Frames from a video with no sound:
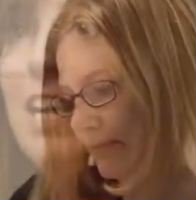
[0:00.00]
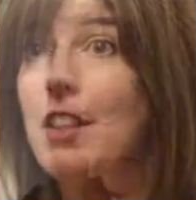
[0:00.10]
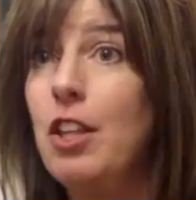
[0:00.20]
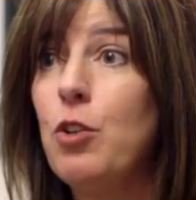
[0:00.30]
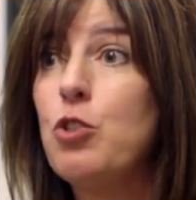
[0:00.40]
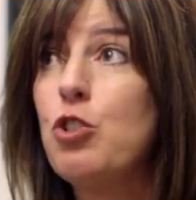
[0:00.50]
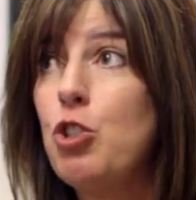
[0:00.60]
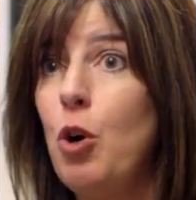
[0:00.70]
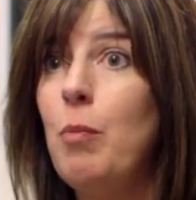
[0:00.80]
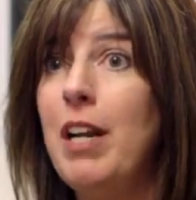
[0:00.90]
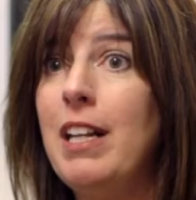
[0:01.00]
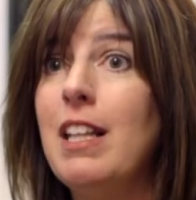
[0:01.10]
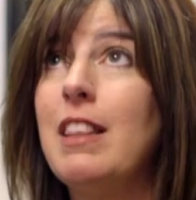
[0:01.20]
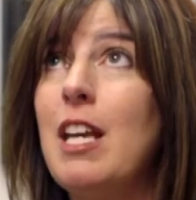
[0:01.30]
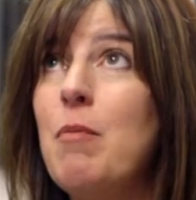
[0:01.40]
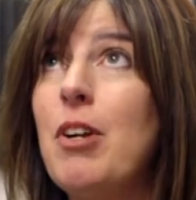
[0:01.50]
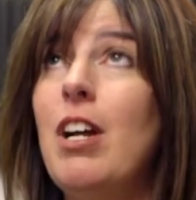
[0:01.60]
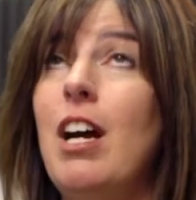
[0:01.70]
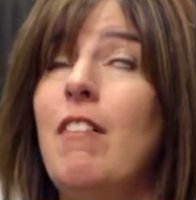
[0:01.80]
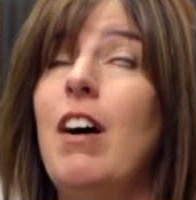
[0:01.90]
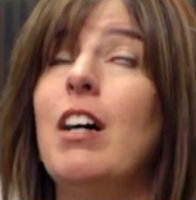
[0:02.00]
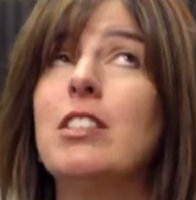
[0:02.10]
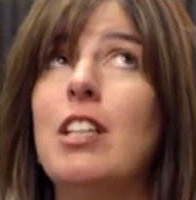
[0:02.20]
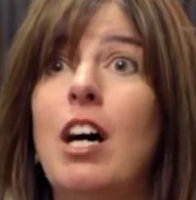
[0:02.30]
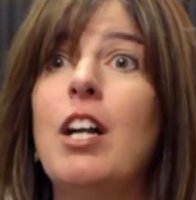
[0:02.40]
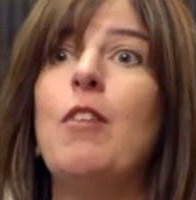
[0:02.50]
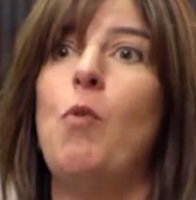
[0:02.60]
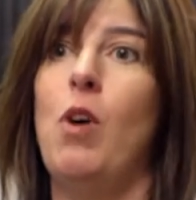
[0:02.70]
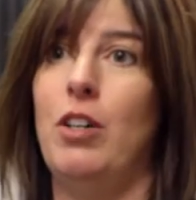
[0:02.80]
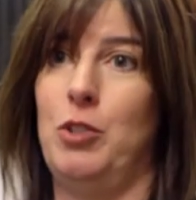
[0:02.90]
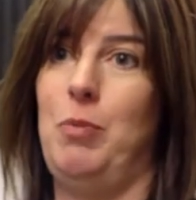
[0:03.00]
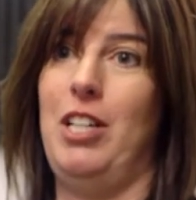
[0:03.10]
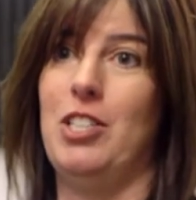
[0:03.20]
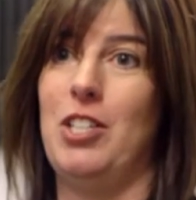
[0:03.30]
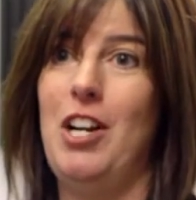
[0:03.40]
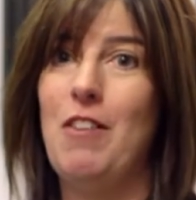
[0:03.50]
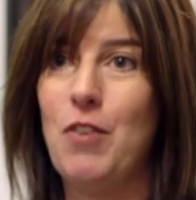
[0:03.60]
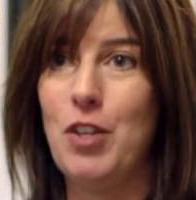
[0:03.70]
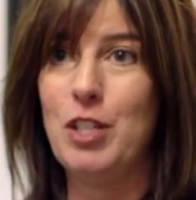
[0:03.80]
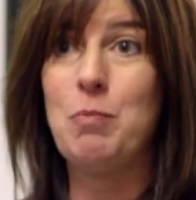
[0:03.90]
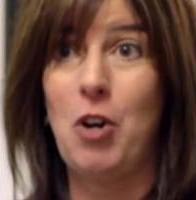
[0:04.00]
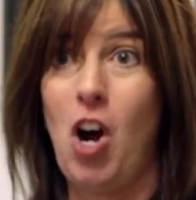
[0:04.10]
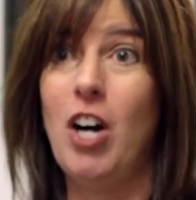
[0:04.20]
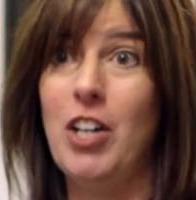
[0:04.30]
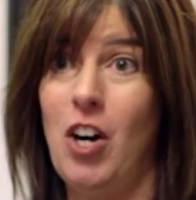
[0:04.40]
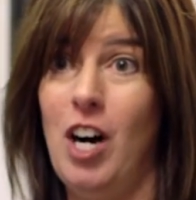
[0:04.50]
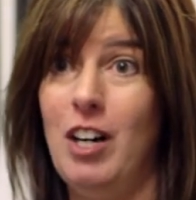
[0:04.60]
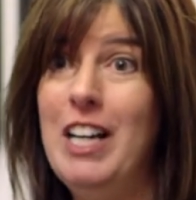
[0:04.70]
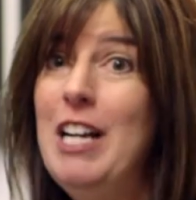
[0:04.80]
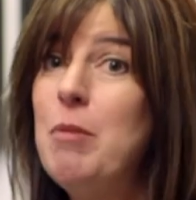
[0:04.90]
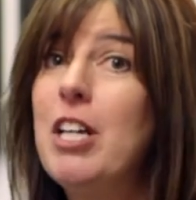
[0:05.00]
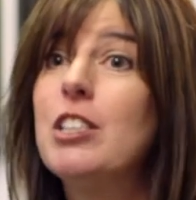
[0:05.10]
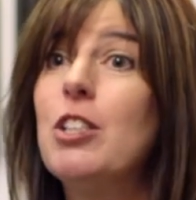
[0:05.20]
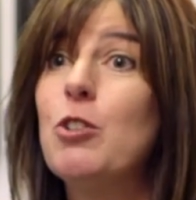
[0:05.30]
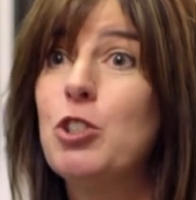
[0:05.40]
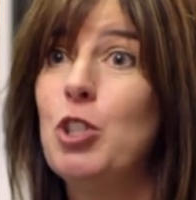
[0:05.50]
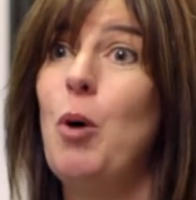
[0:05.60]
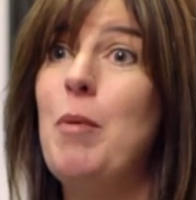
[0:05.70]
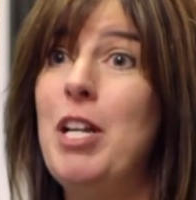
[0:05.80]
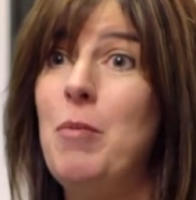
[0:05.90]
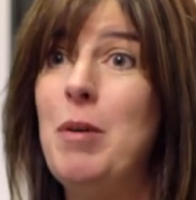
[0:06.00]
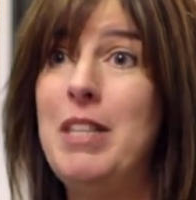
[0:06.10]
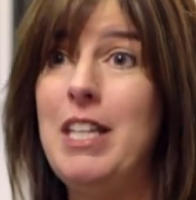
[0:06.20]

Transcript: There's so many that they better have a ton of wall space for this Macaulay Hall, because there's so many women